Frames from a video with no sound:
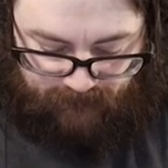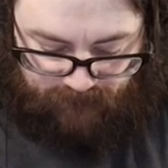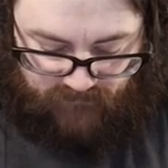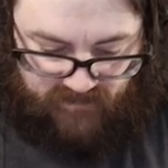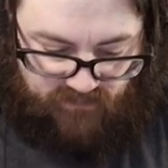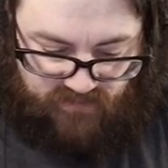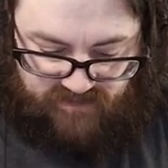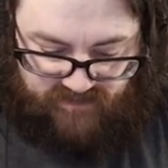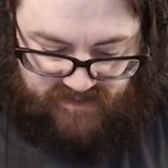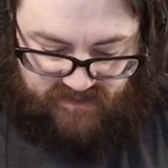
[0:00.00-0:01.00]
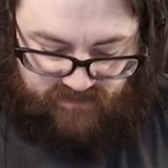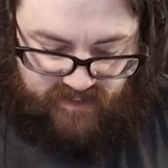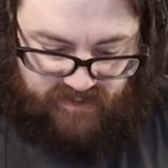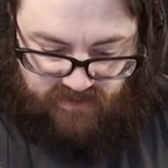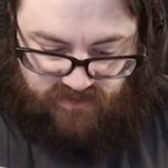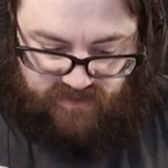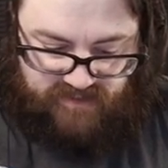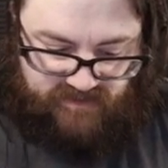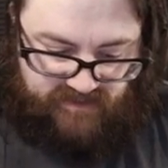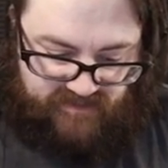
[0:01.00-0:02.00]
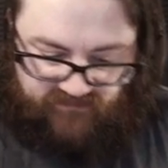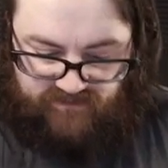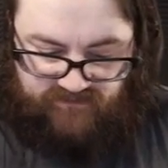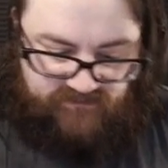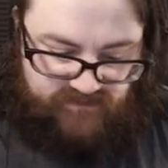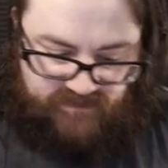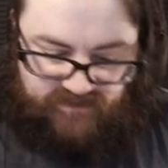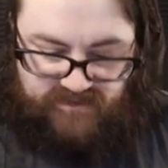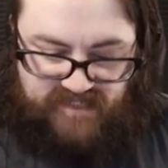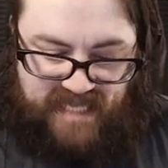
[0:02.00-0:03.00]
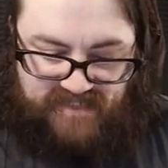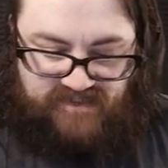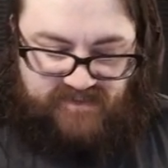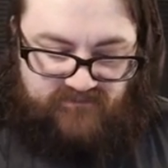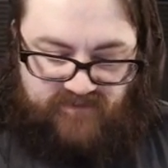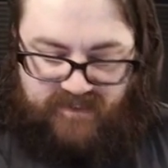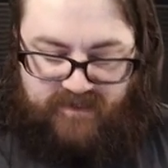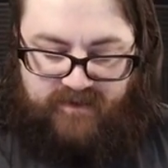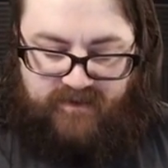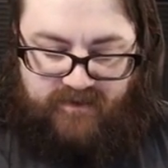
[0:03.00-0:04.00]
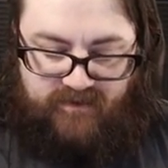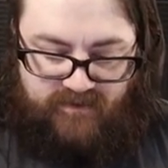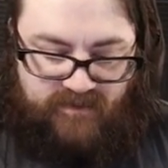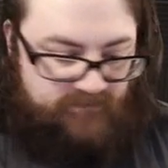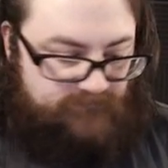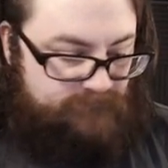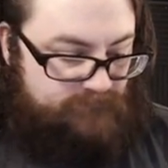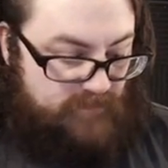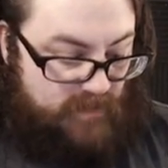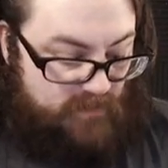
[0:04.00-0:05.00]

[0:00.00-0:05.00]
And you put some of this on there, and you just got the different sizes of the, you know, we'll keep